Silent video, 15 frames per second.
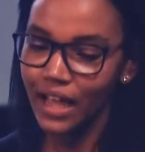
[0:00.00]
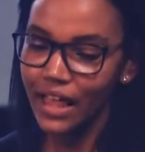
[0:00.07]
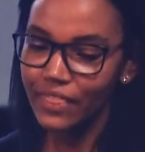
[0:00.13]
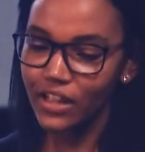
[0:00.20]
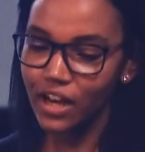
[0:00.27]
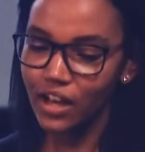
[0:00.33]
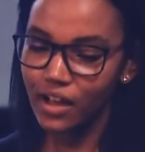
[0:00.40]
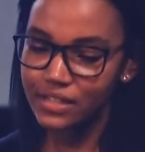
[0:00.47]

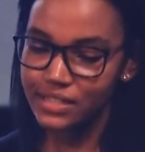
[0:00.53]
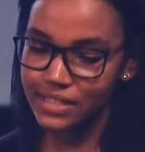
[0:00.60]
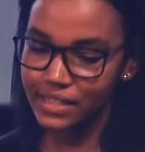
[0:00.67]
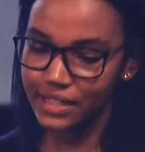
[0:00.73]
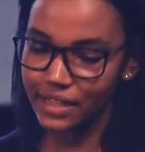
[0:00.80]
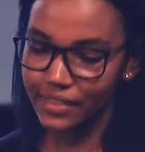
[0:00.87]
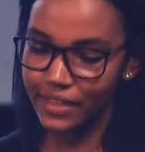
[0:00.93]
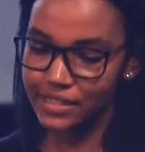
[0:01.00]
The last
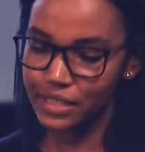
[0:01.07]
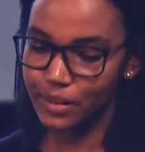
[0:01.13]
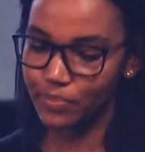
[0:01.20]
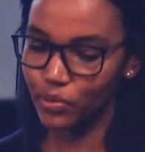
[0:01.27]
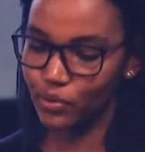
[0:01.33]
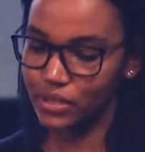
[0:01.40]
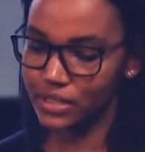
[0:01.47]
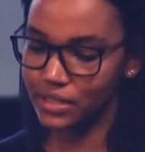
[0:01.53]
thing that's
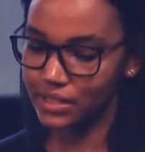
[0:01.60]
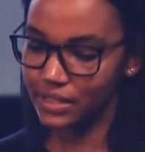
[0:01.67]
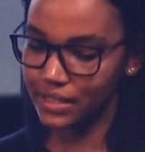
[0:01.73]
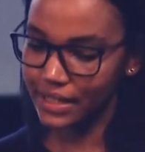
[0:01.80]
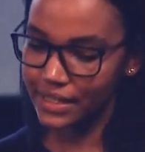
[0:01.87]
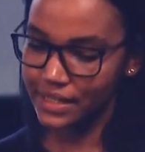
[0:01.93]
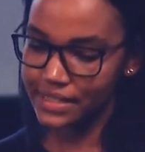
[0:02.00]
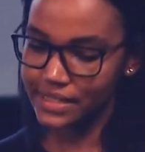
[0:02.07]
important
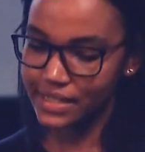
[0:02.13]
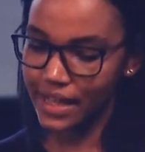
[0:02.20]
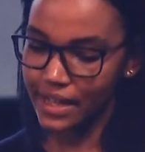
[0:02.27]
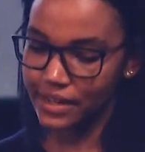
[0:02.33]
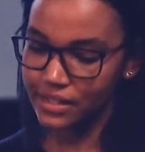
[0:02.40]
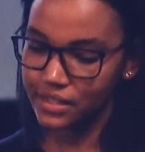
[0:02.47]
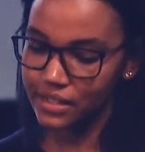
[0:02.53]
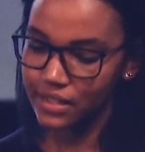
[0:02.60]
is
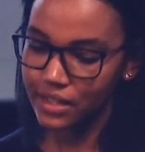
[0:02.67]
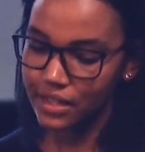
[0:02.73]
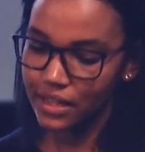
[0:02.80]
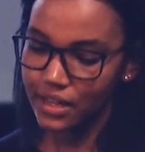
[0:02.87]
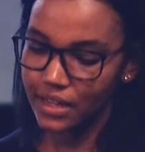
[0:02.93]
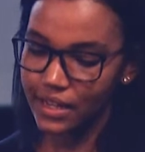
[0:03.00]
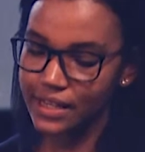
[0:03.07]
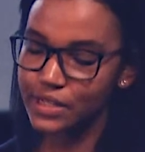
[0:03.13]

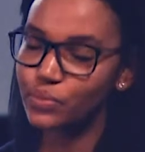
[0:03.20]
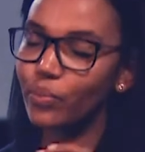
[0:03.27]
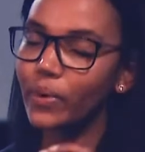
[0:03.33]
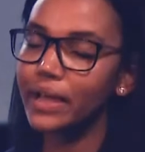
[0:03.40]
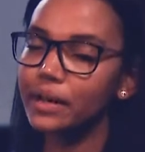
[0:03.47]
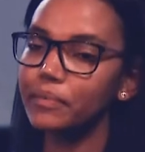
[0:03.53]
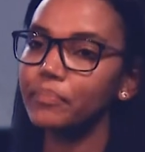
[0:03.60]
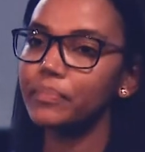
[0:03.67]

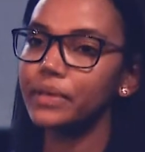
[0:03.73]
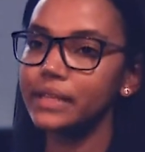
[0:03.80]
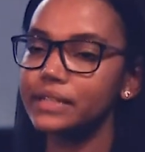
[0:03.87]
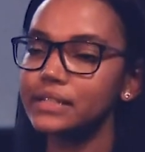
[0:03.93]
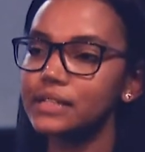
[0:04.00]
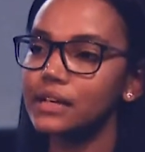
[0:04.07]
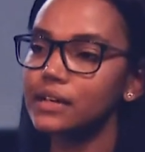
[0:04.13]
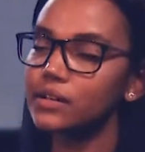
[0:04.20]
when
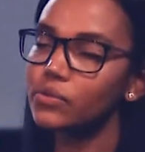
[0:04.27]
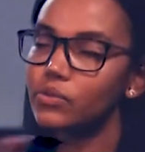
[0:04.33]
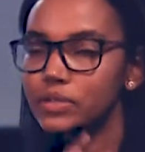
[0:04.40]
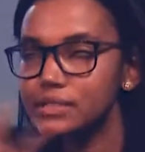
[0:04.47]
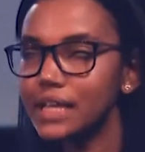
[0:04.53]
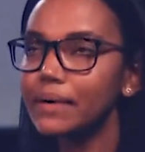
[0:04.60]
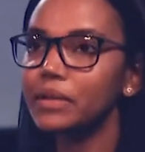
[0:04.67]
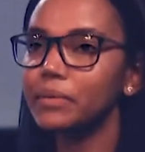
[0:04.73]
Peter or
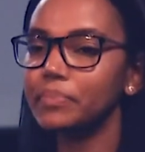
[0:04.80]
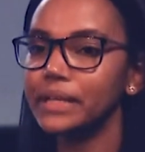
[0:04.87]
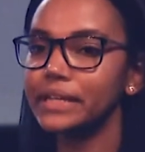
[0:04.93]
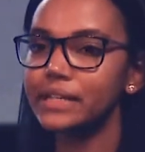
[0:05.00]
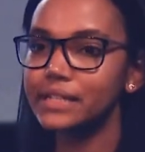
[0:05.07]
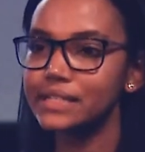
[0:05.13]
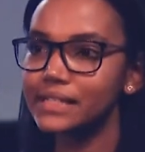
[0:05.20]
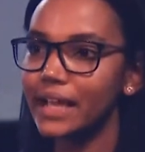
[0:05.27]
Simon
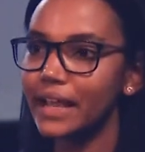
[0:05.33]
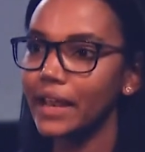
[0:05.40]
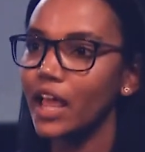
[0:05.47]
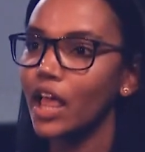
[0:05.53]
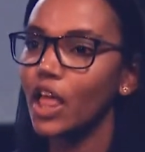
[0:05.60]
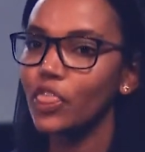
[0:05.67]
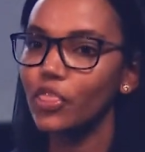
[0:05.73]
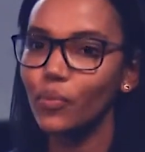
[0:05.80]
Peter said
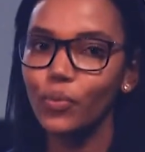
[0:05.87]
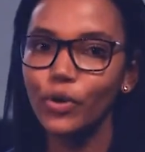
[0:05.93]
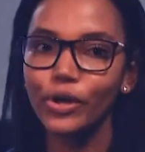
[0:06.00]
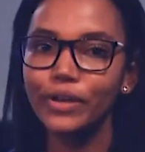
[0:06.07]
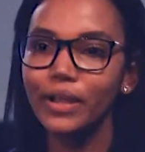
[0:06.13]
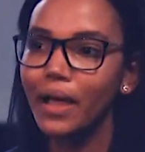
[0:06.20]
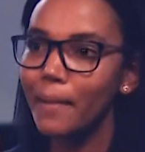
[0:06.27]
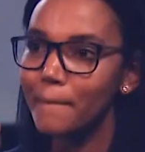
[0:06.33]
the
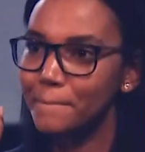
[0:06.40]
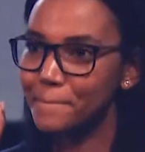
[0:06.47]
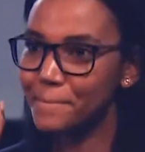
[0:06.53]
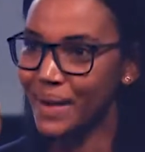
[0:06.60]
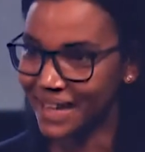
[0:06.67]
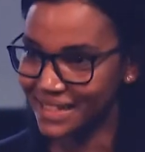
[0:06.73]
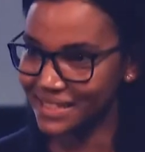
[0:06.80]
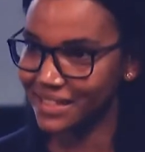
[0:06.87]
word
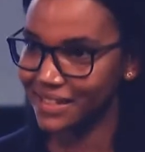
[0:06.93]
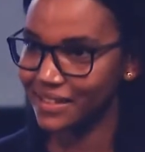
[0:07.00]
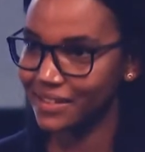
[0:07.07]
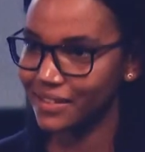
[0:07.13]
but.